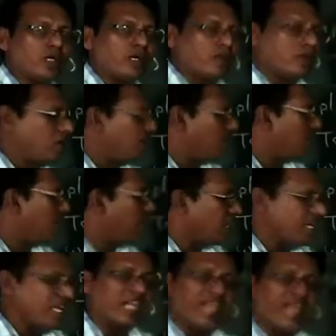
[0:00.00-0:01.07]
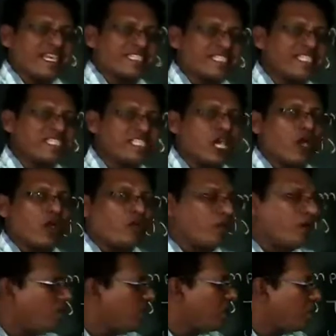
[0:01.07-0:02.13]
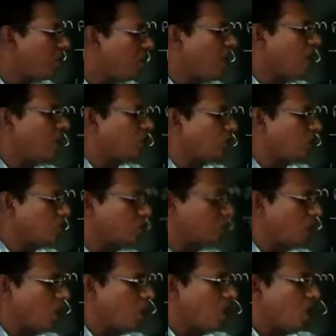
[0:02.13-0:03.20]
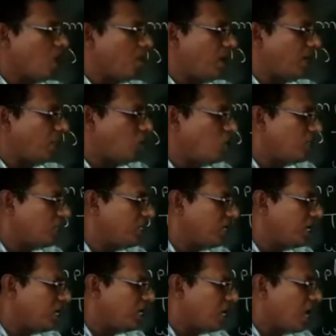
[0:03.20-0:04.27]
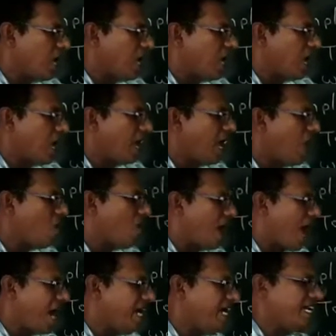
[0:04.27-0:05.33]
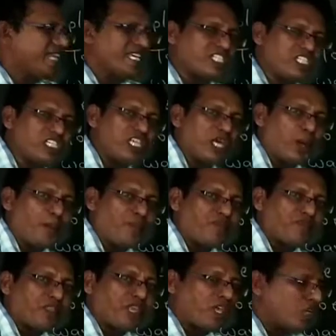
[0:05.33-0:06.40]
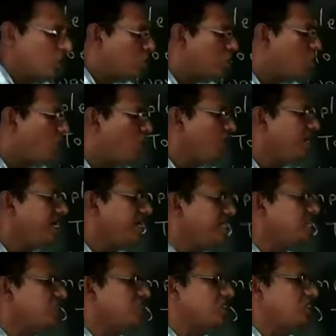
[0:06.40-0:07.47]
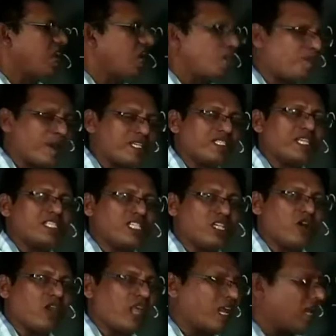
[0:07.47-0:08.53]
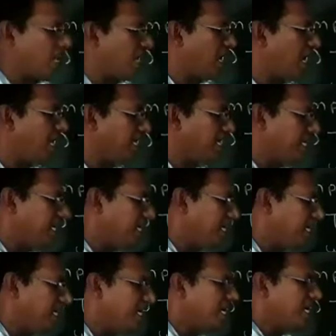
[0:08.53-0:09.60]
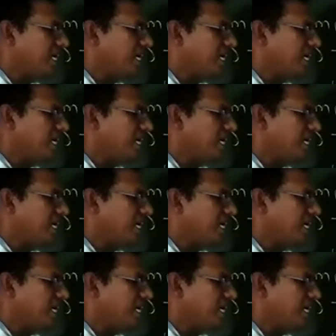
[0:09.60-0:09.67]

in earlier classes. V1 we have to use. But note here, I have added S here. So when it is third person singular like he,